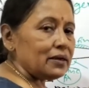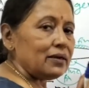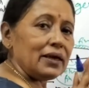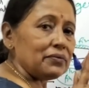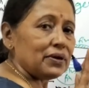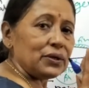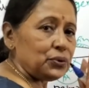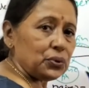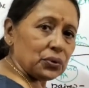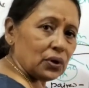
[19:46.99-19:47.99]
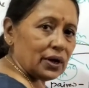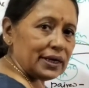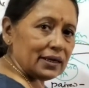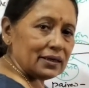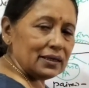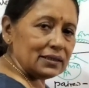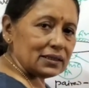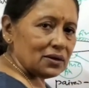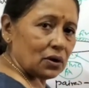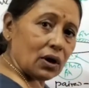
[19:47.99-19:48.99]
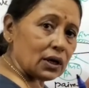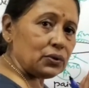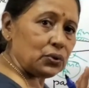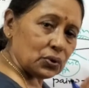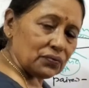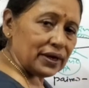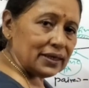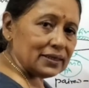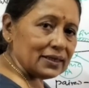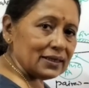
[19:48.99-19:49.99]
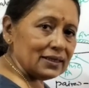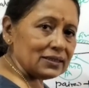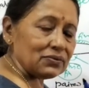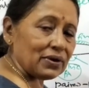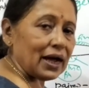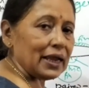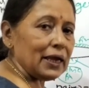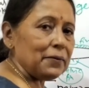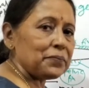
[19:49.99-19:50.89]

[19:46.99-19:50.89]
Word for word: Never two auricles or two ventricles. Why?